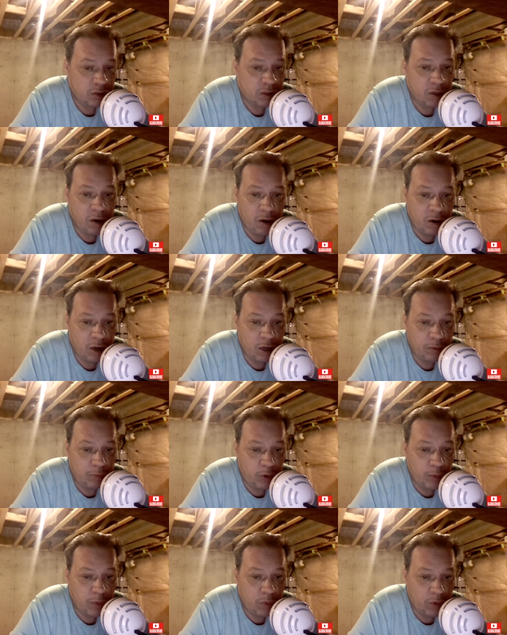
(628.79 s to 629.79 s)
It said our
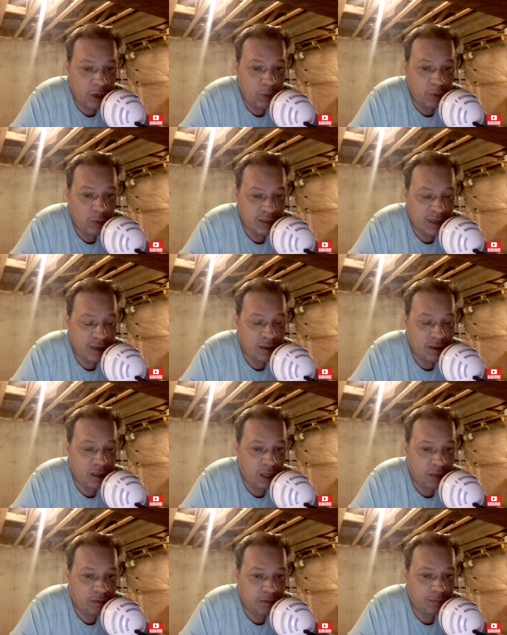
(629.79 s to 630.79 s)
unemployment rate was at
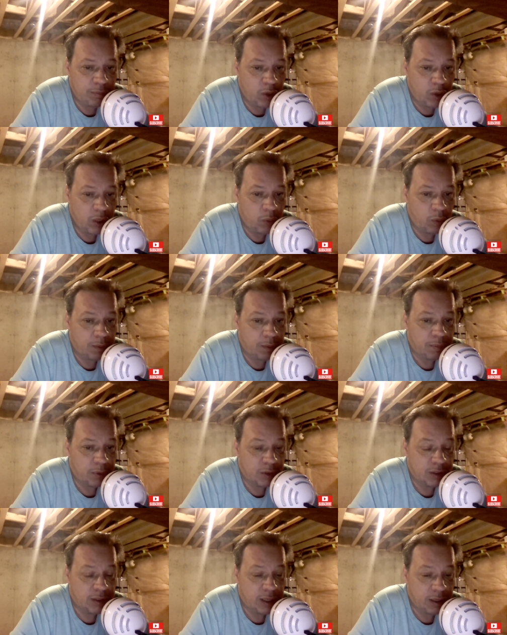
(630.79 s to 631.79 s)
11.1
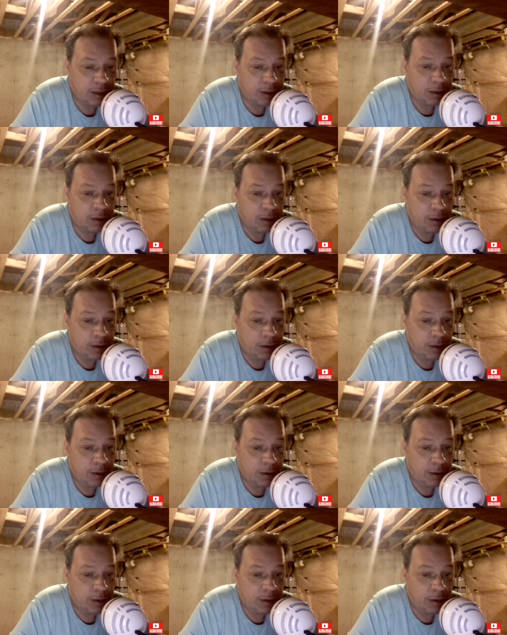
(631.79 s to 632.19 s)
percent.